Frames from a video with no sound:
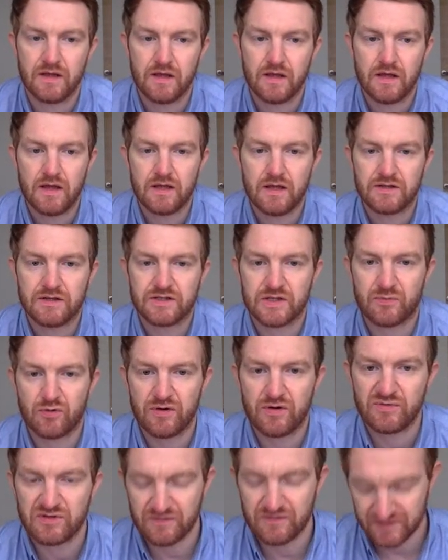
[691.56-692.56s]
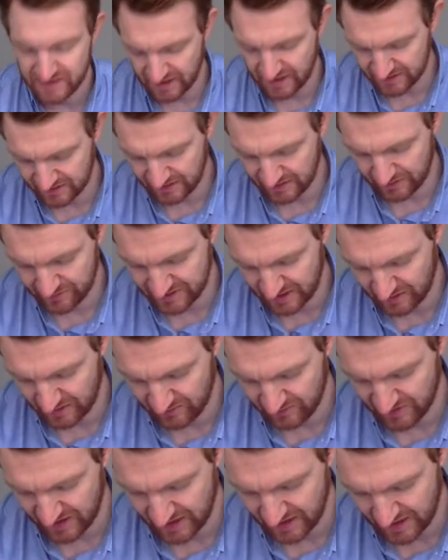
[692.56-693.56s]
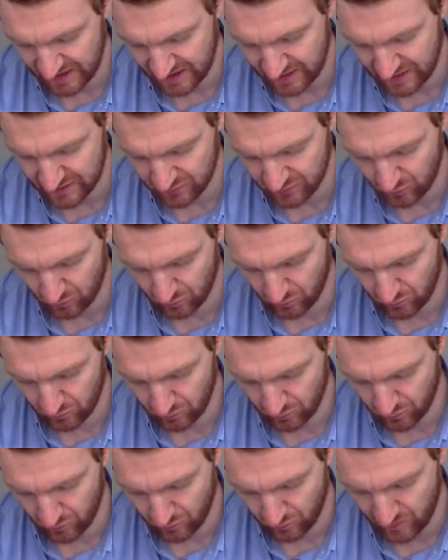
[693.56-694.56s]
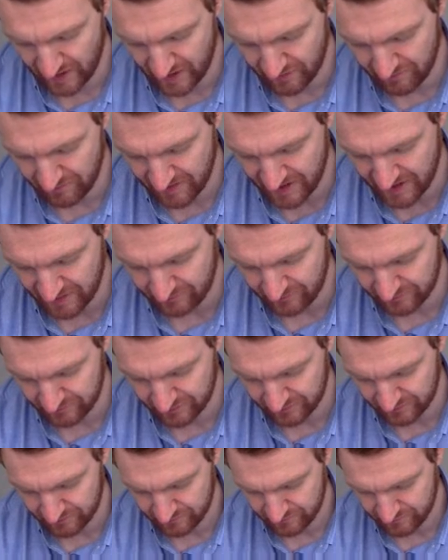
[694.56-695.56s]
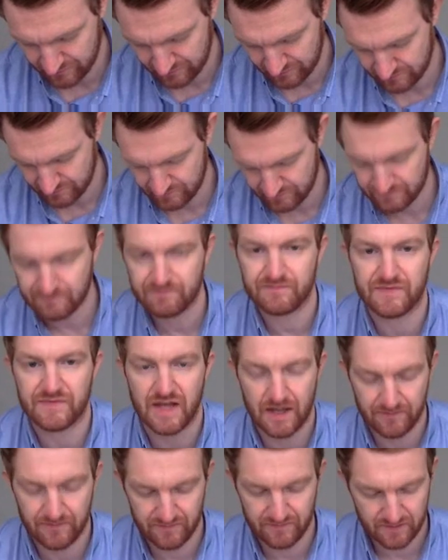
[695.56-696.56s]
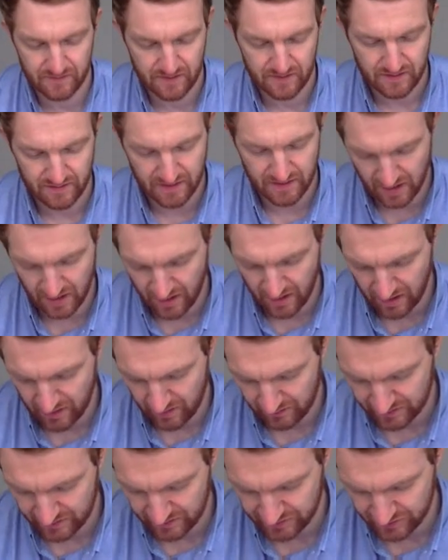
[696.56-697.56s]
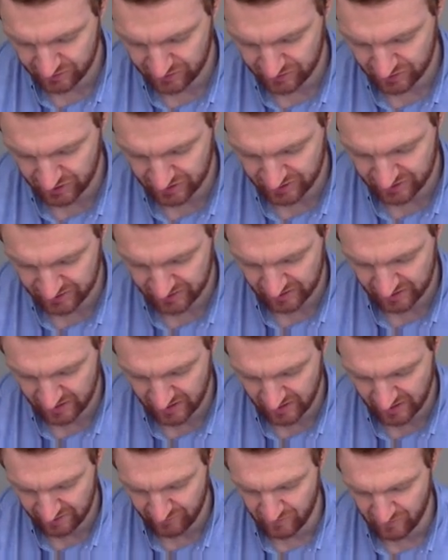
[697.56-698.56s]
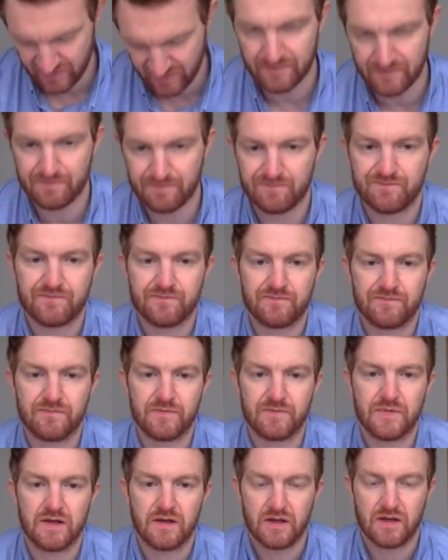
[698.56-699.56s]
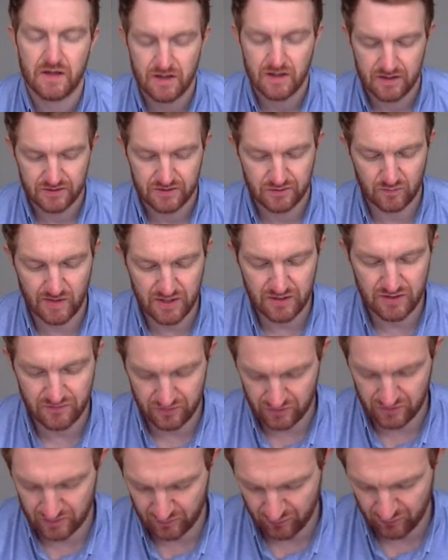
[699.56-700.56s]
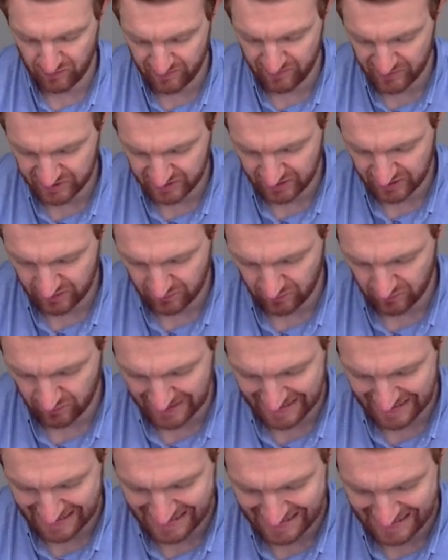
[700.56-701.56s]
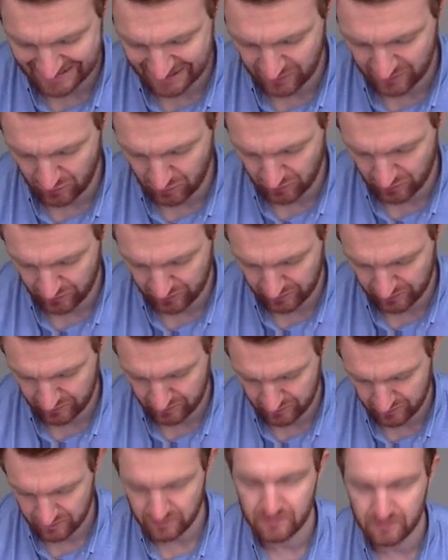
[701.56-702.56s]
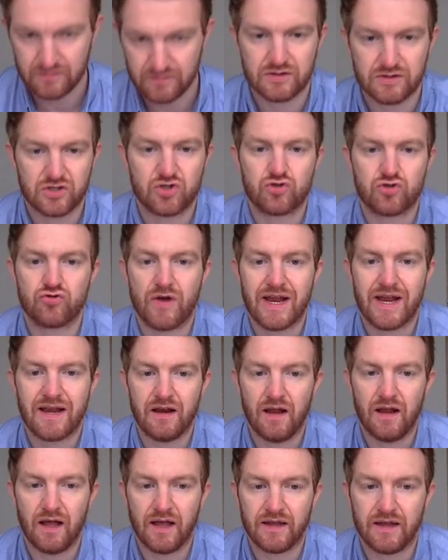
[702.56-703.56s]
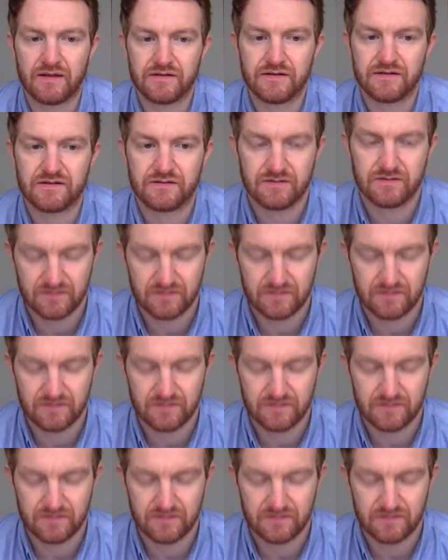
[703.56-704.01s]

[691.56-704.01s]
So the perimeter of a sector, like we said at the beginning, is all the way around. Yeah, the arc is just the curvy bit. So when you do the perimeter, you're adding on the straight lines.